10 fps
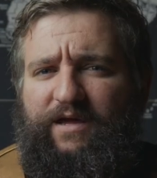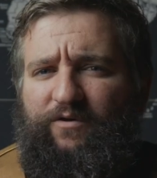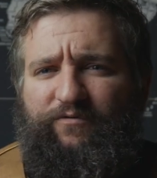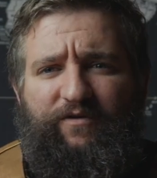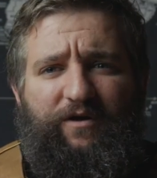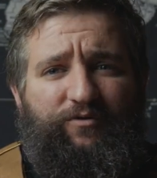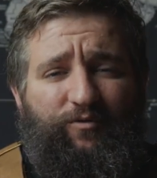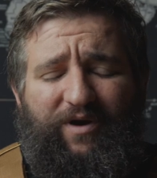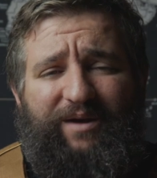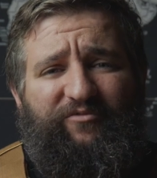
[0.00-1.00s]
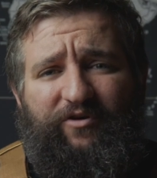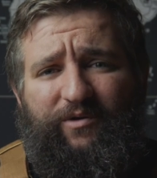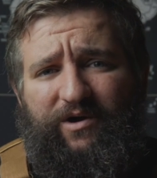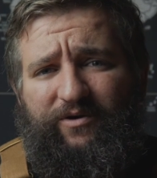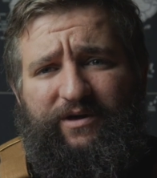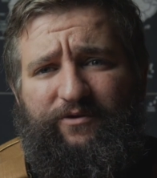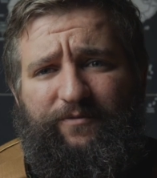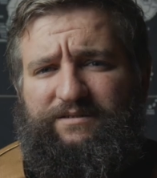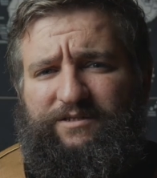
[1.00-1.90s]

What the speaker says: they don't follow the rhyme very well either.